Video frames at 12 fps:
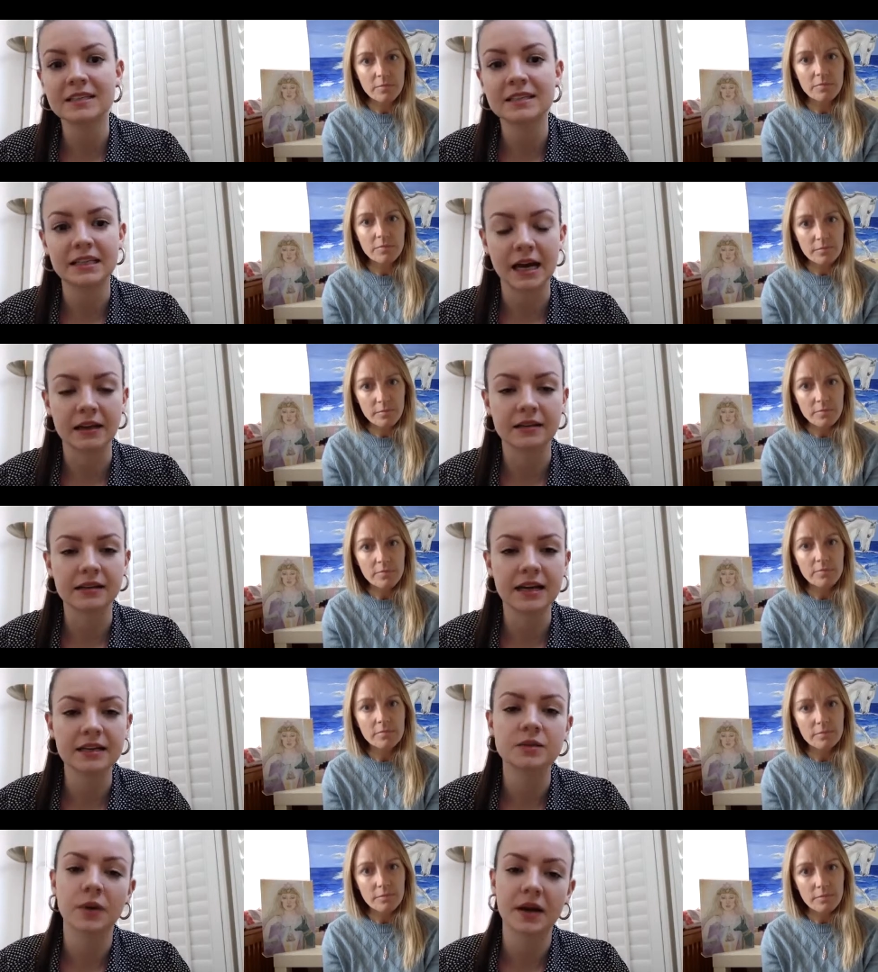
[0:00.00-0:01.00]
Speaker 1: yeah the
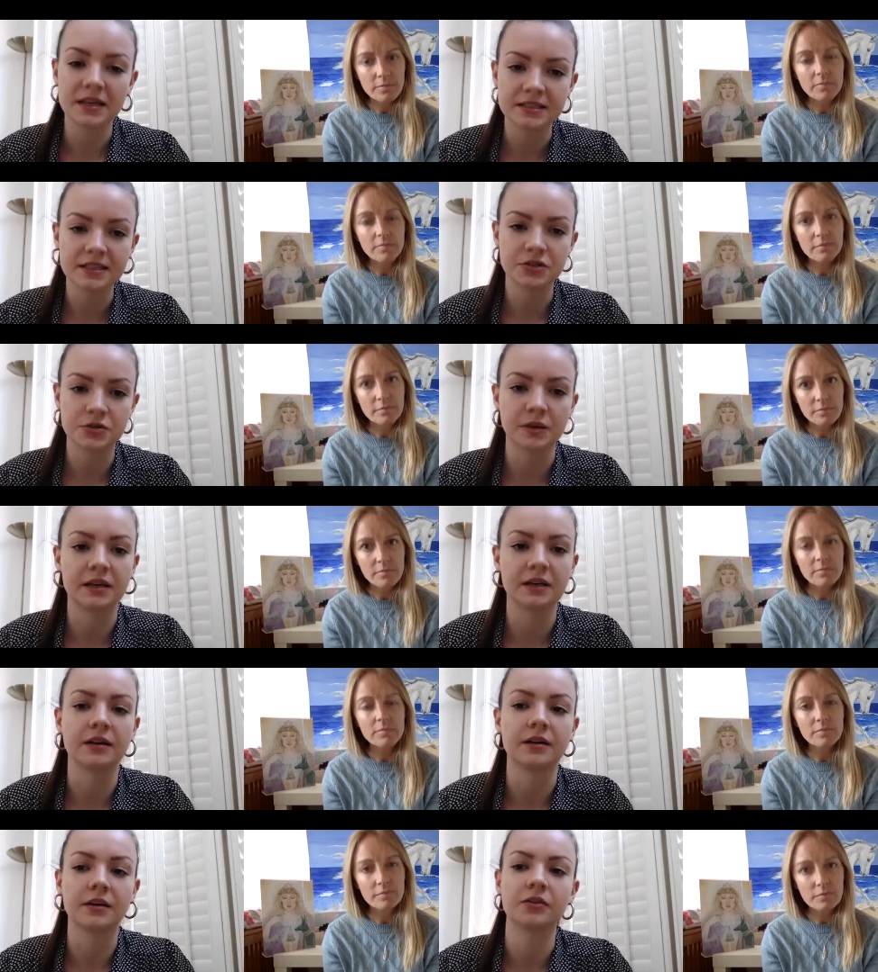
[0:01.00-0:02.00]
less wastage we
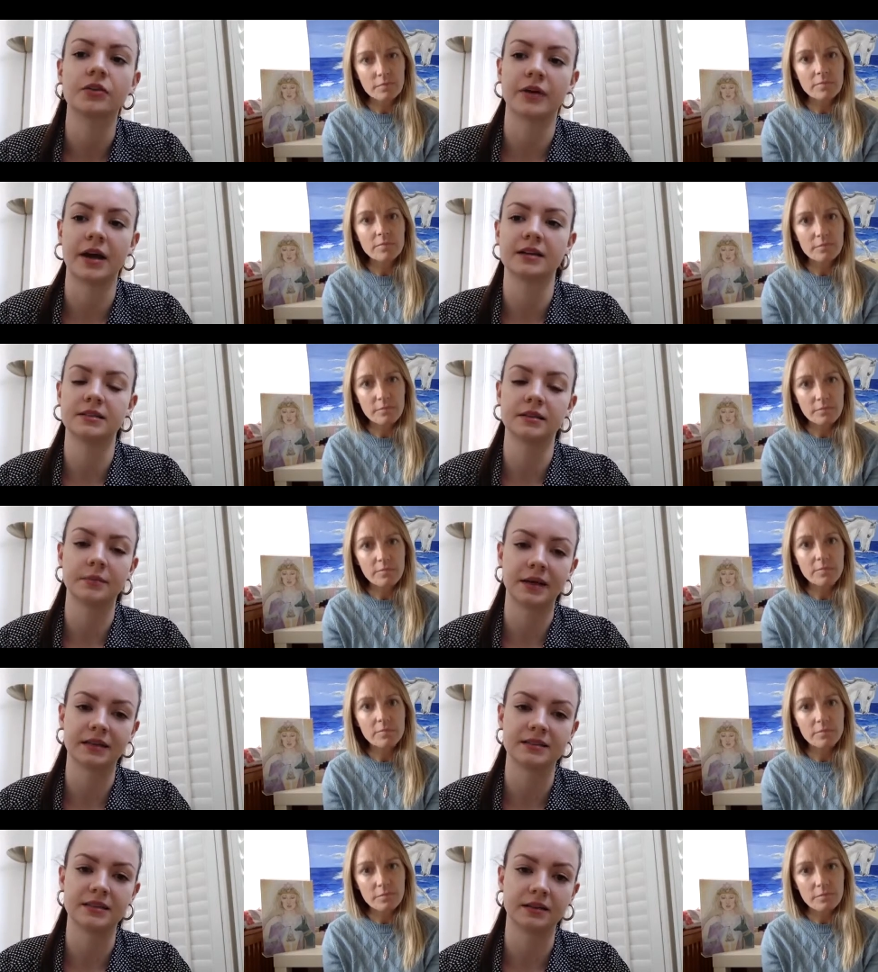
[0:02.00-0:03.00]
can create the
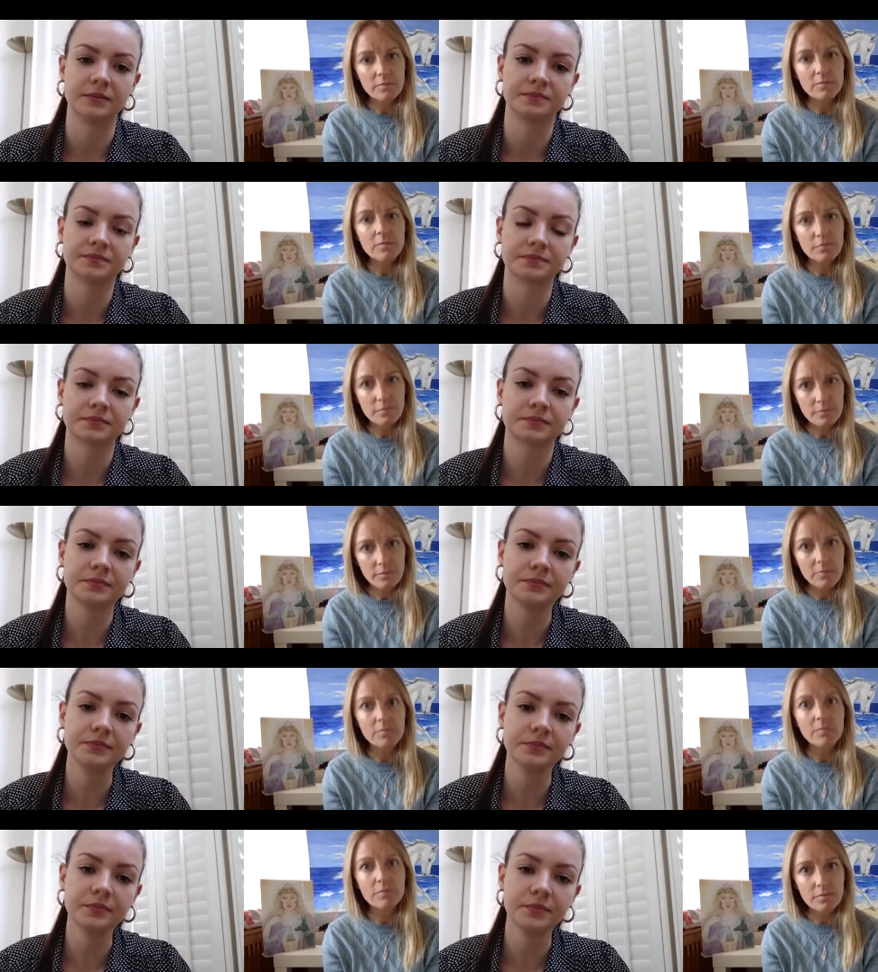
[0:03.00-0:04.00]
better
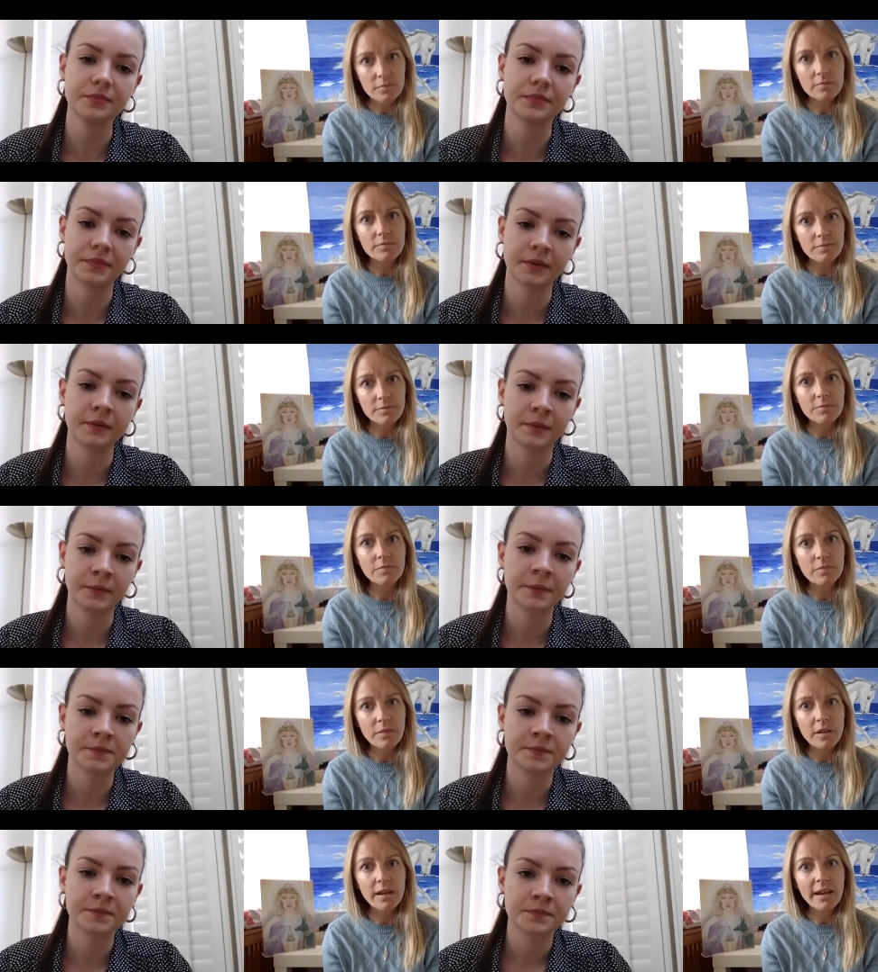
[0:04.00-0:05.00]
mm-hmm. Mm-hmm.
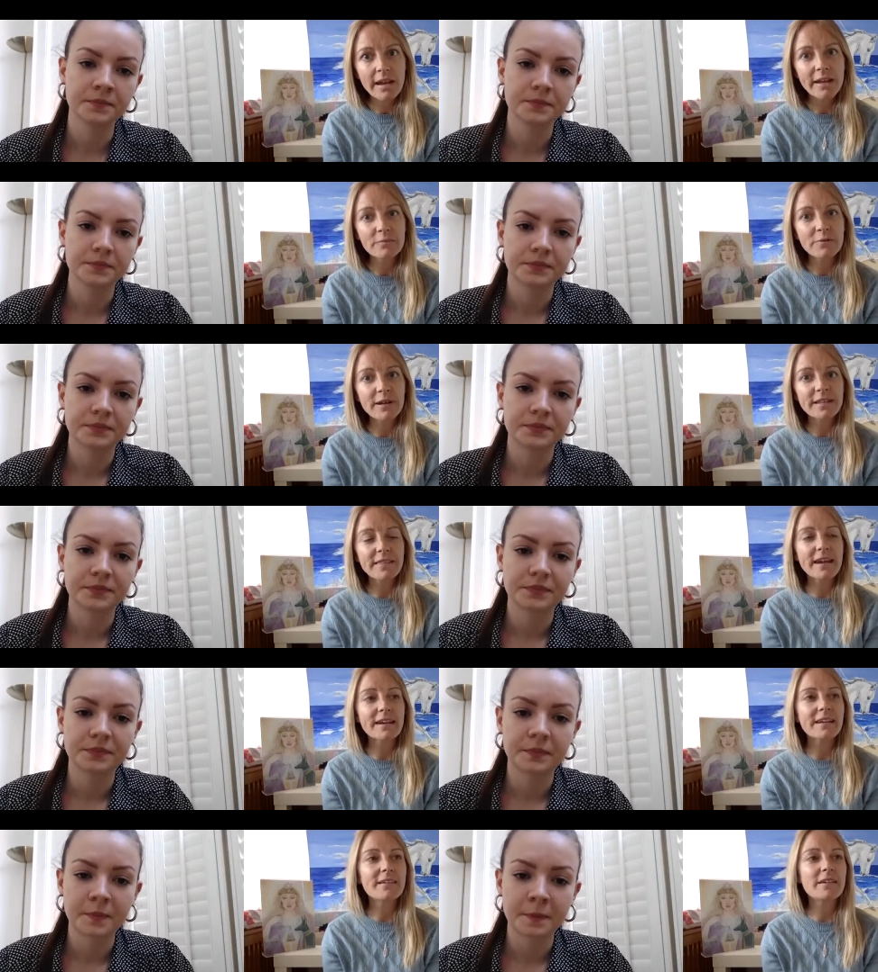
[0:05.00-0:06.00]
Speaker 2: in fact
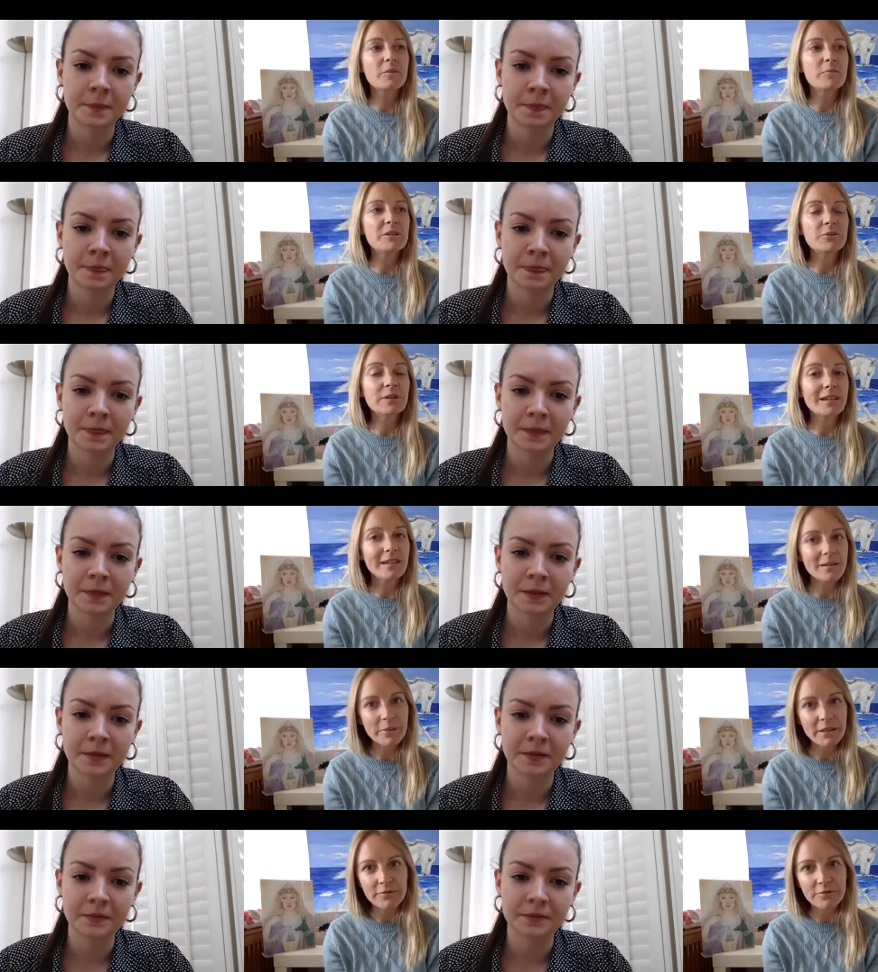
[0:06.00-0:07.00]
that can come into a
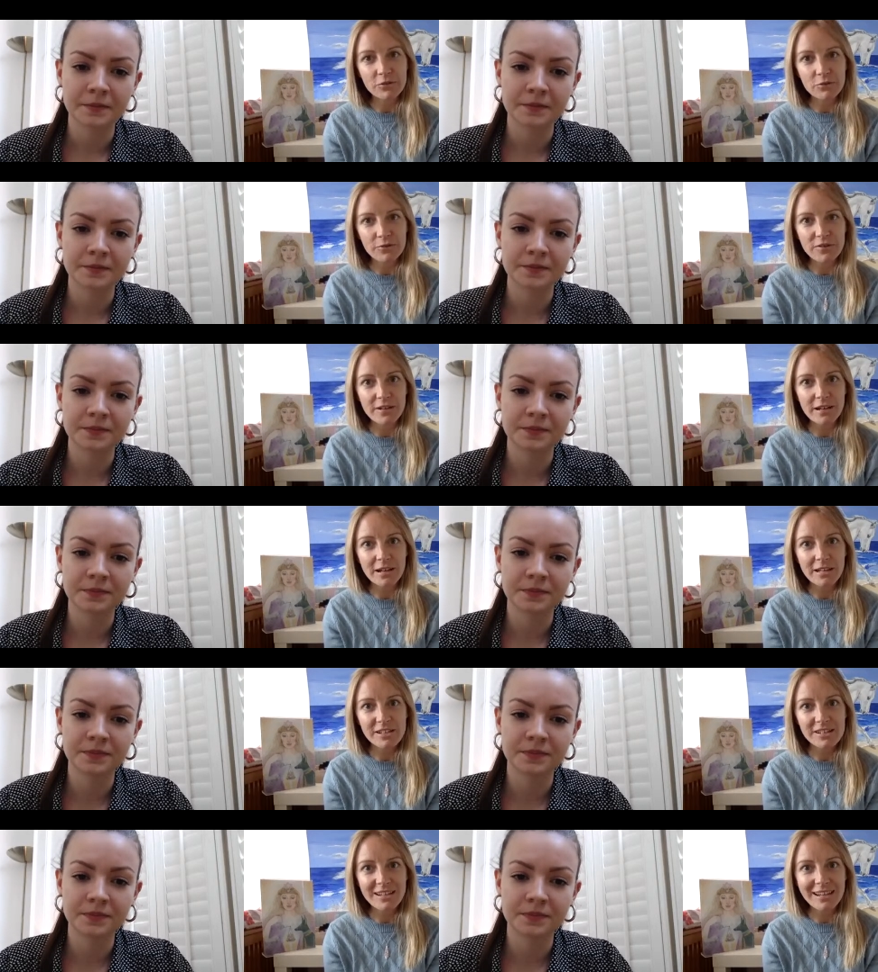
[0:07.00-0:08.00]
little bit of sort of the
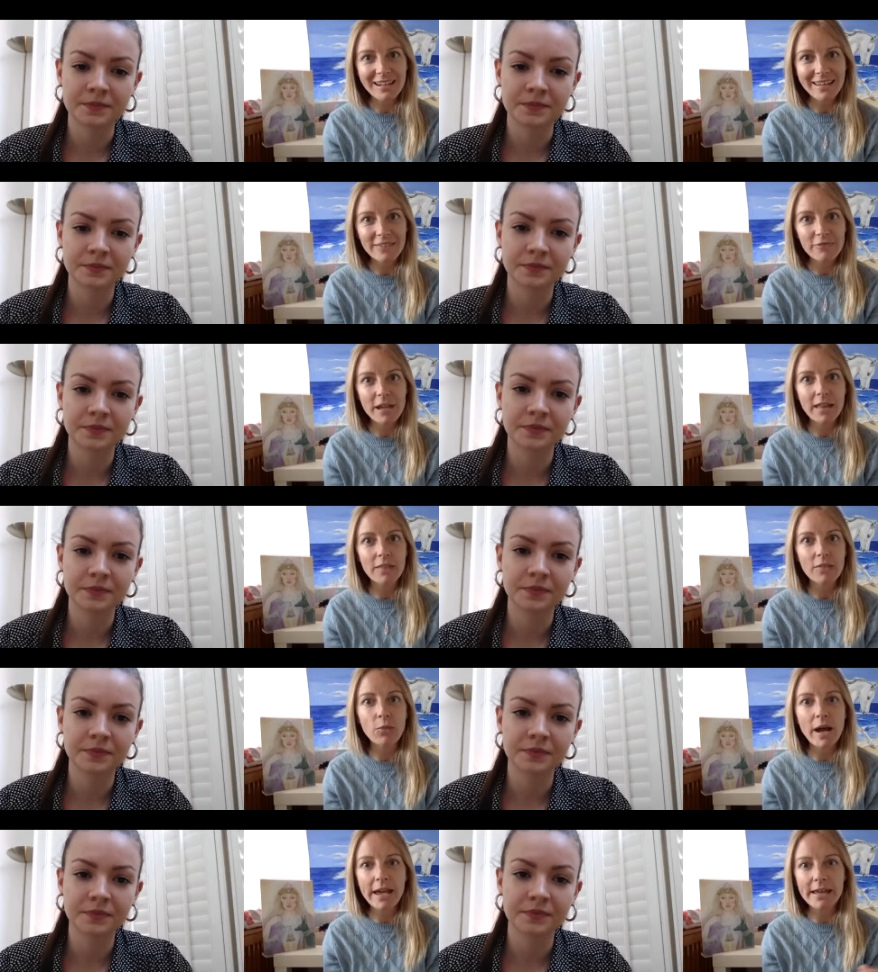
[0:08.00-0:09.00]
clutter clearing
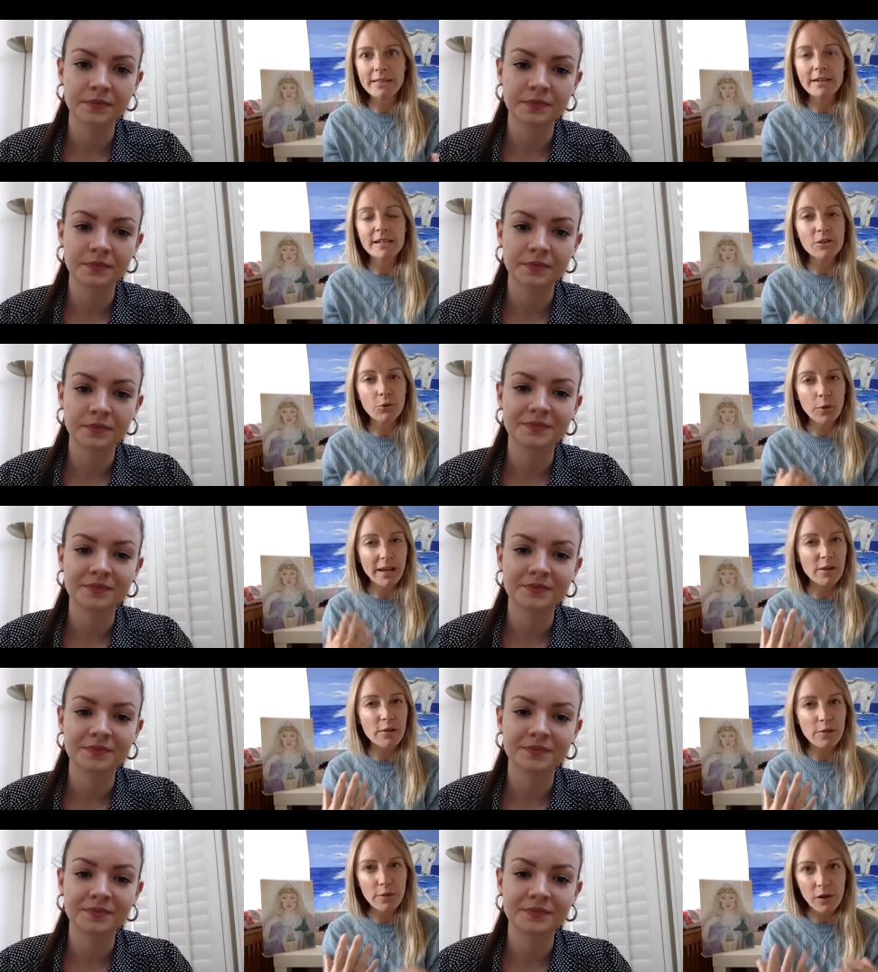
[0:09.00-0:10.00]
the way that it's
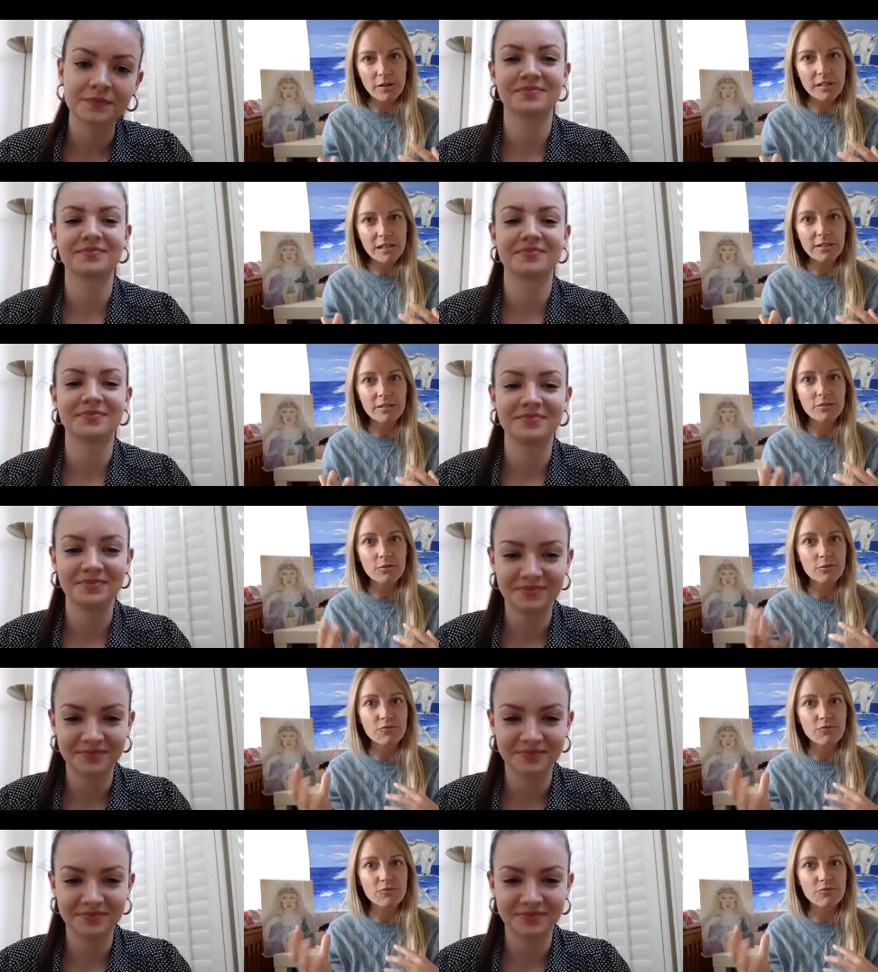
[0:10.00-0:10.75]
quite cathartic to sort of